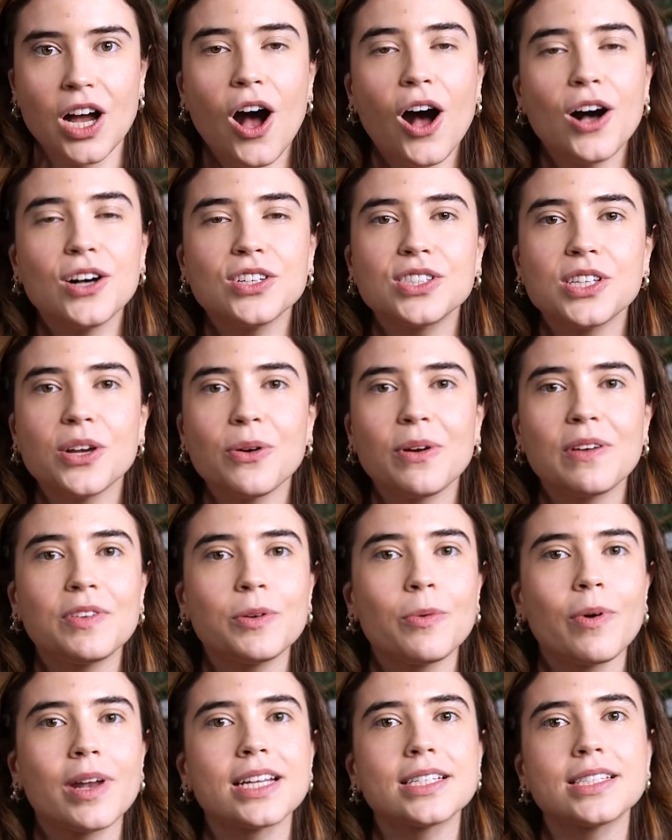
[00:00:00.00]
Also, if you
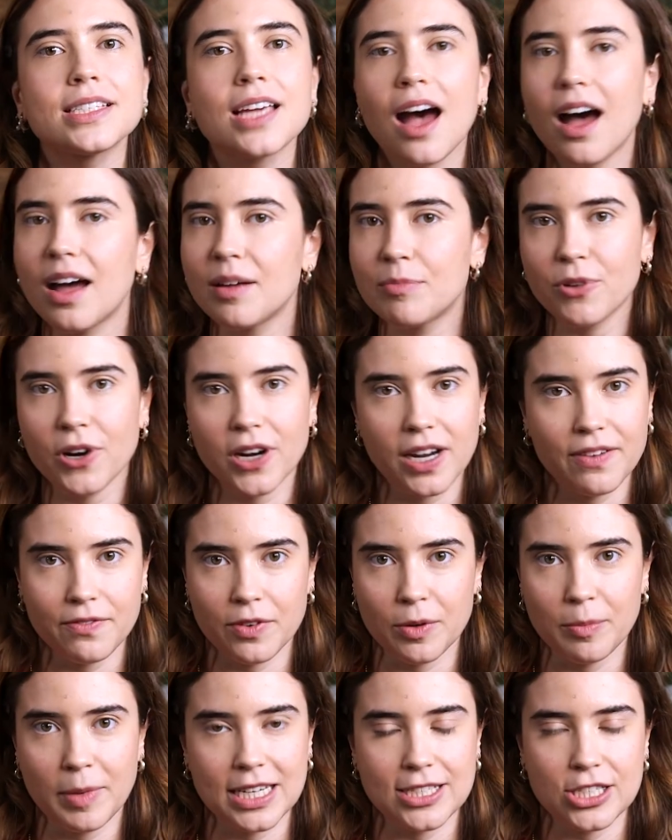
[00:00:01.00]
want a ton more
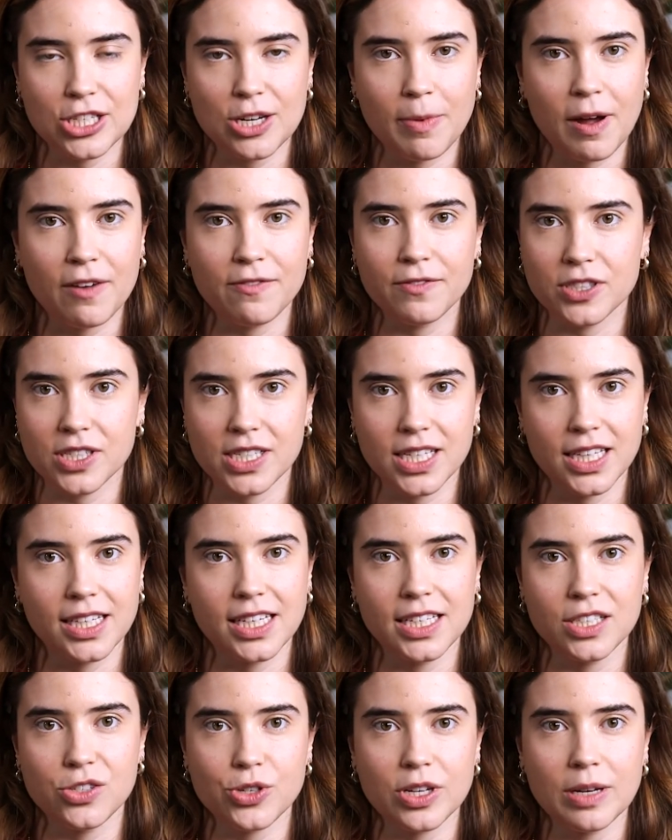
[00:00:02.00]
information about
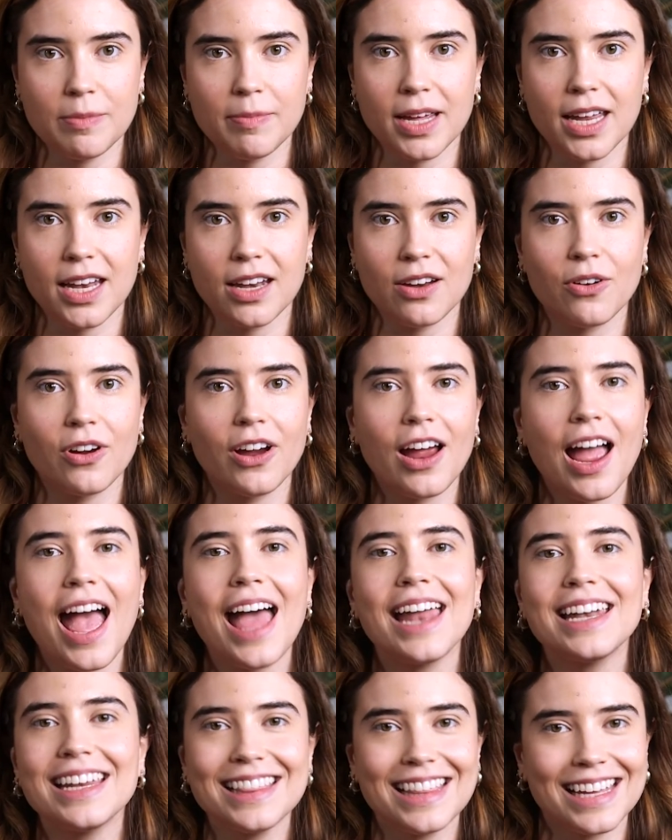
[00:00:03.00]
fertility treatment or
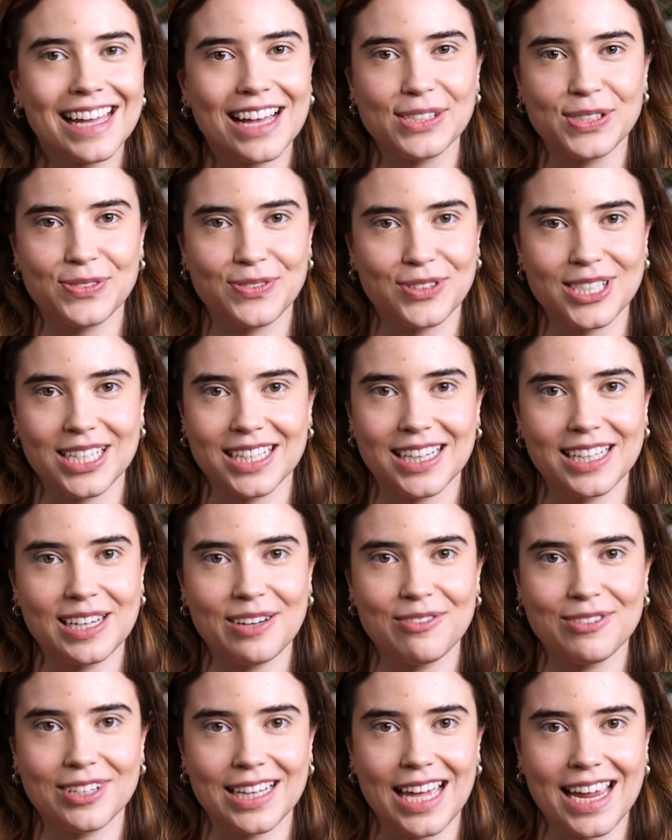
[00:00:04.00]
anything else fertility
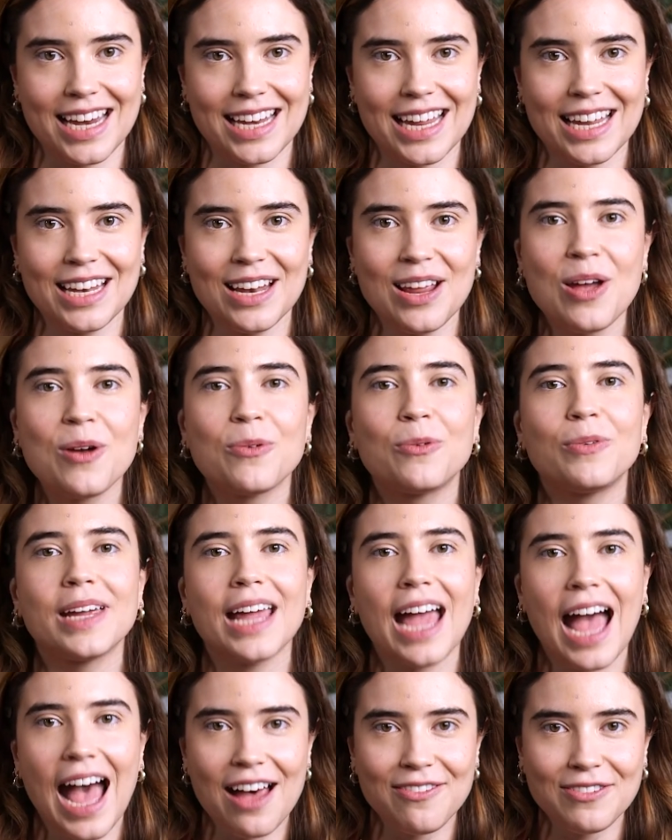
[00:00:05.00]
related, we
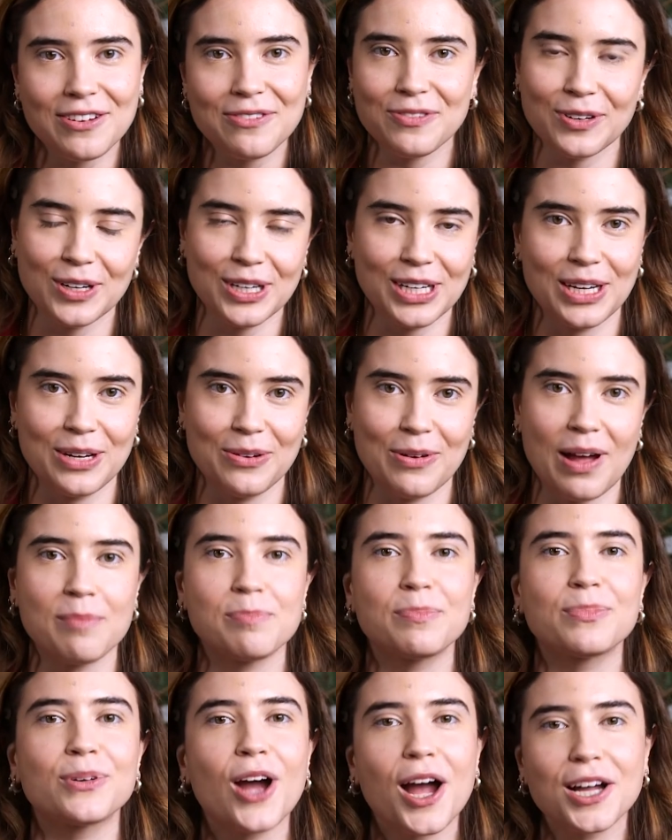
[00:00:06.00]
have it for you
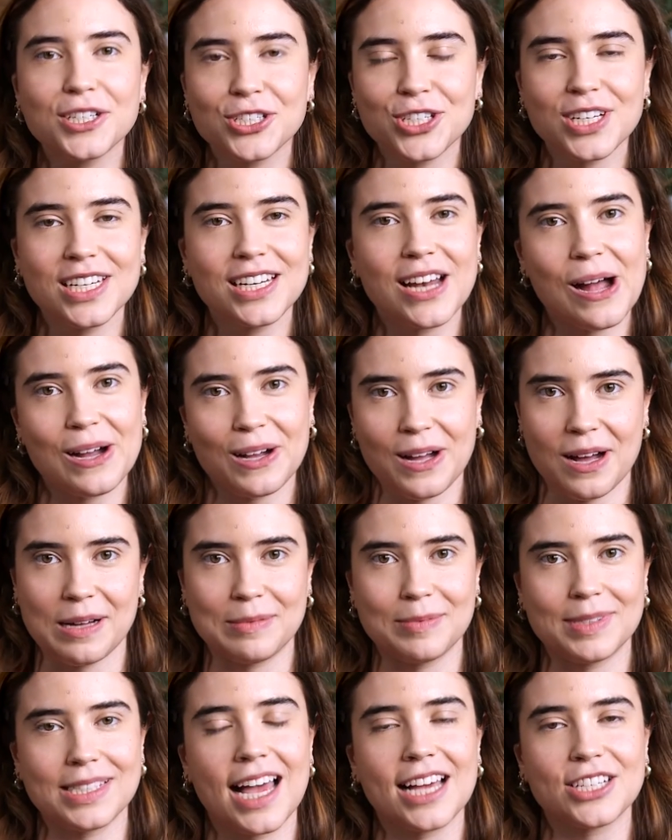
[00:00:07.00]
at
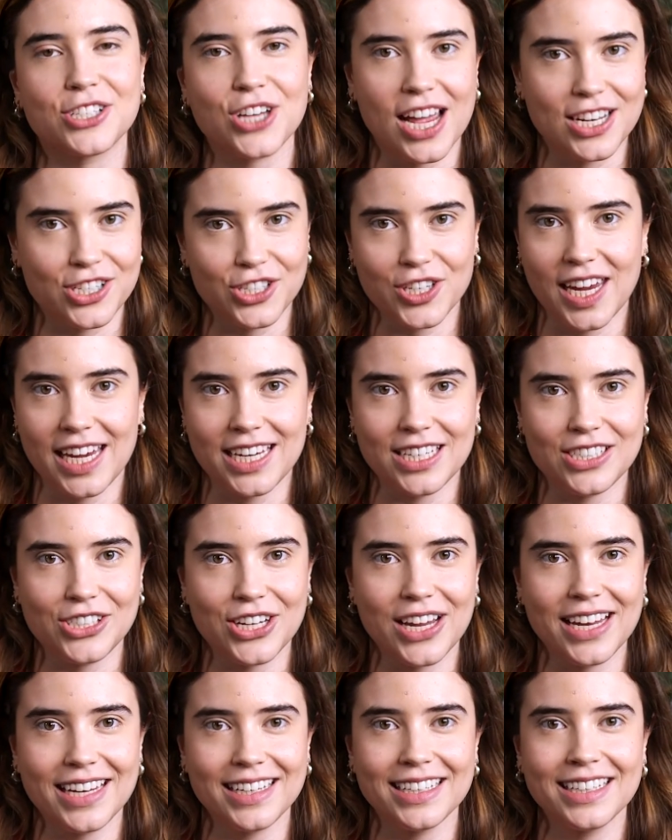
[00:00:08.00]
progyny.com slash
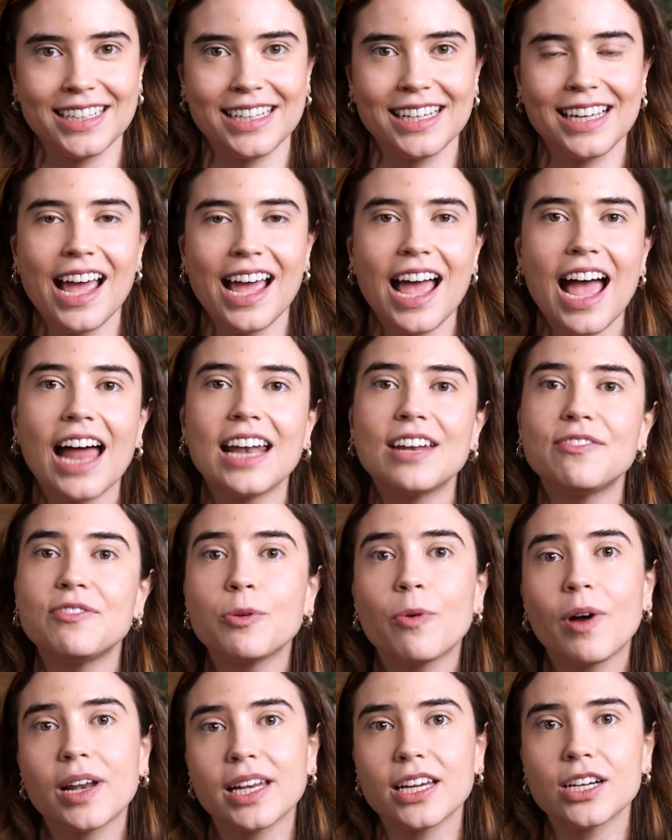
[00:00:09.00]
education. And if you
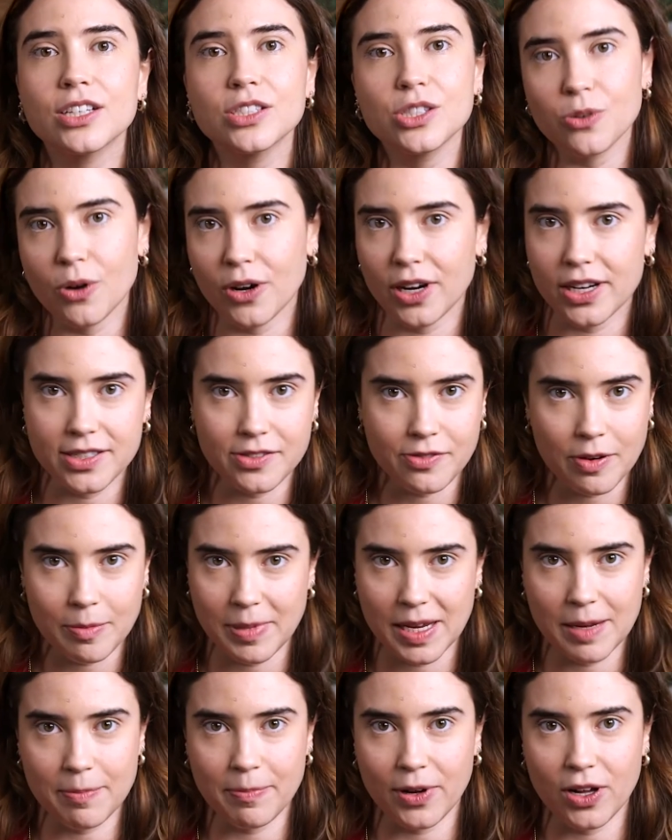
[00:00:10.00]
want to hear stories from
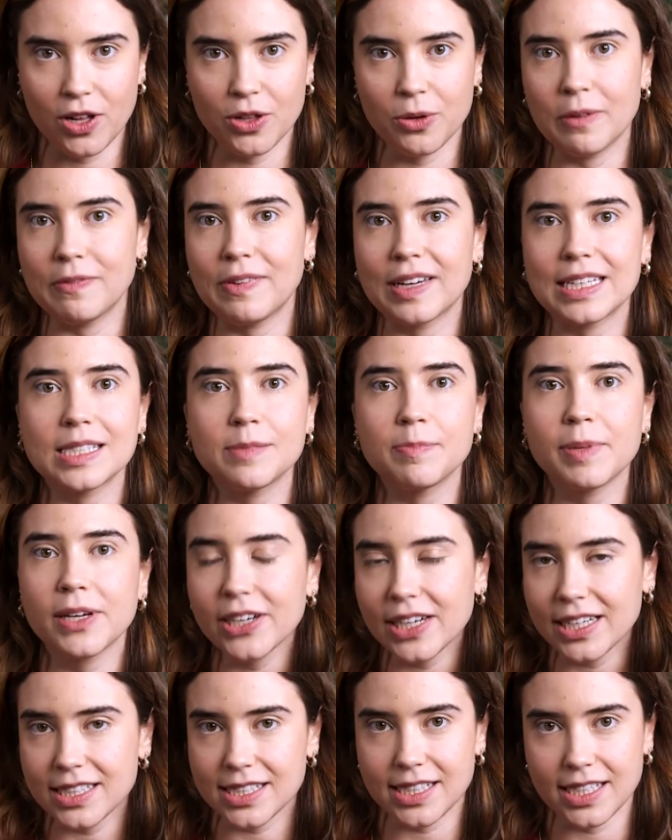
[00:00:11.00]
people who have
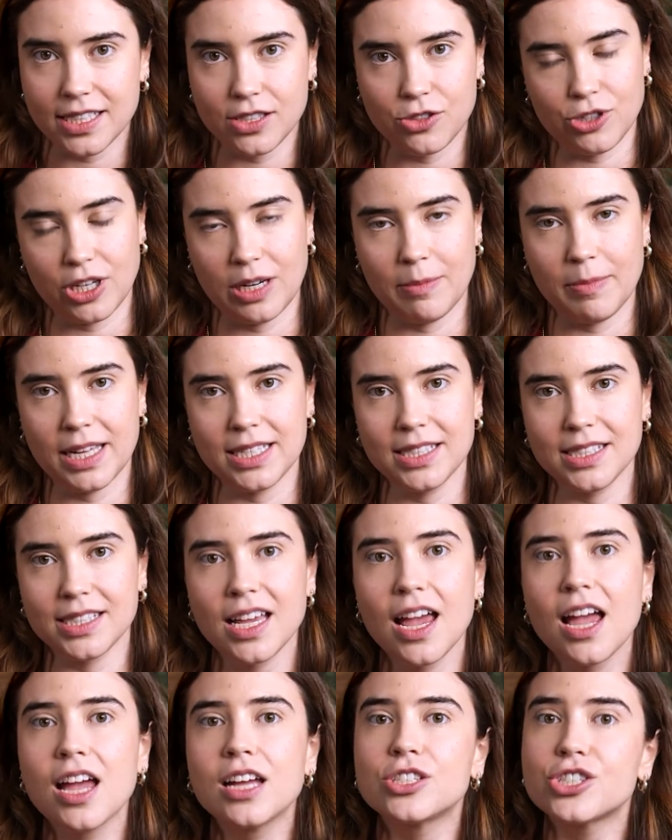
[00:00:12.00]
experienced these treatments,
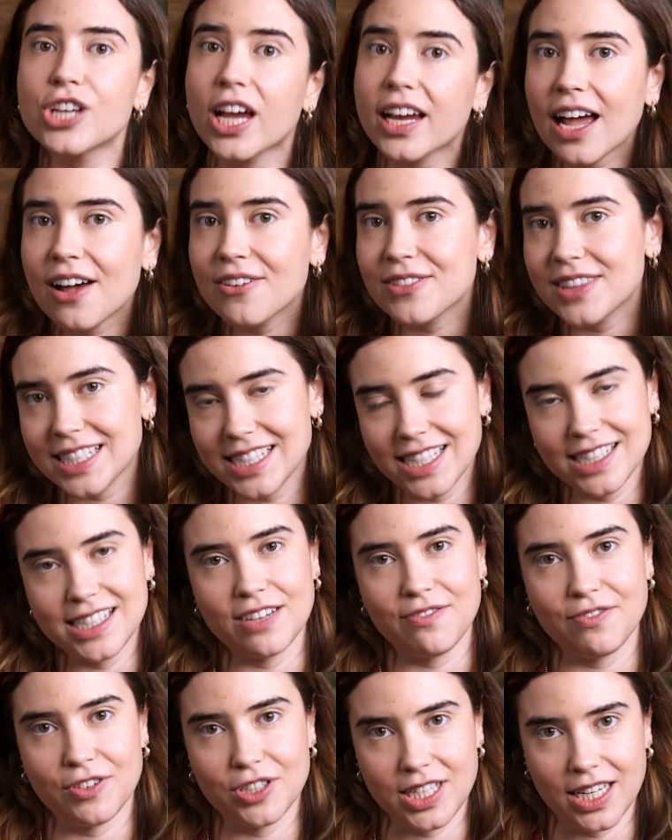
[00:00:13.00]
check out This Is
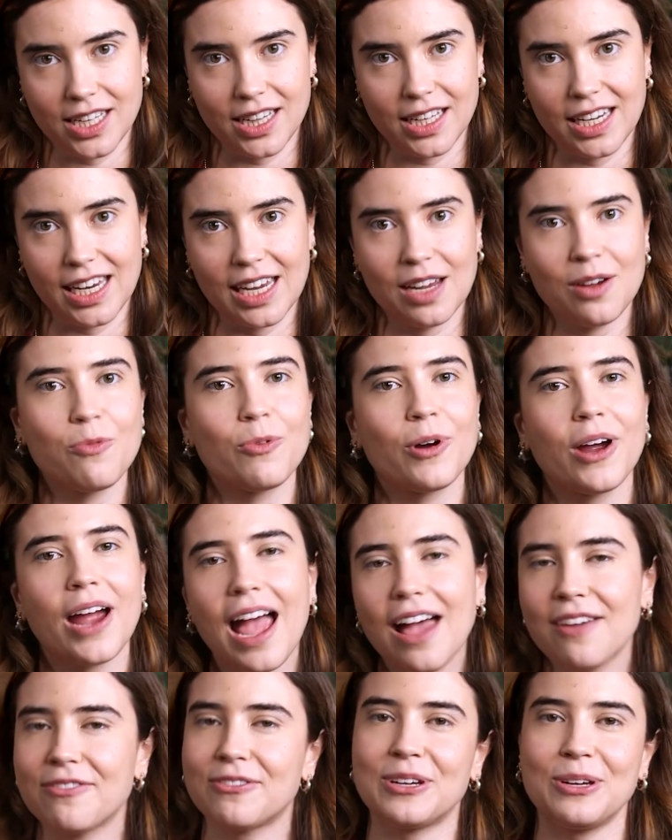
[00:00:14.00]
Infertility,
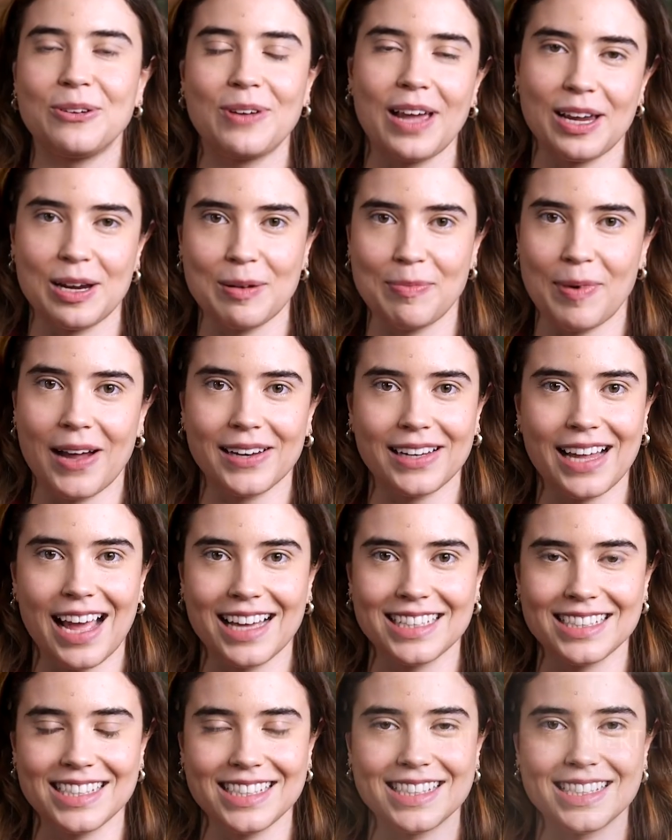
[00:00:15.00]
wherever you get your
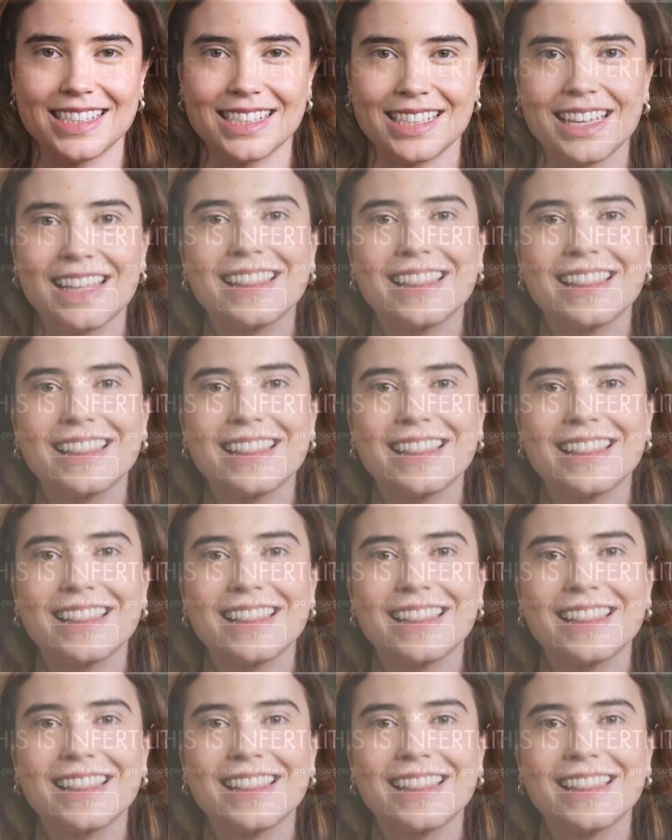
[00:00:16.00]
podcasts.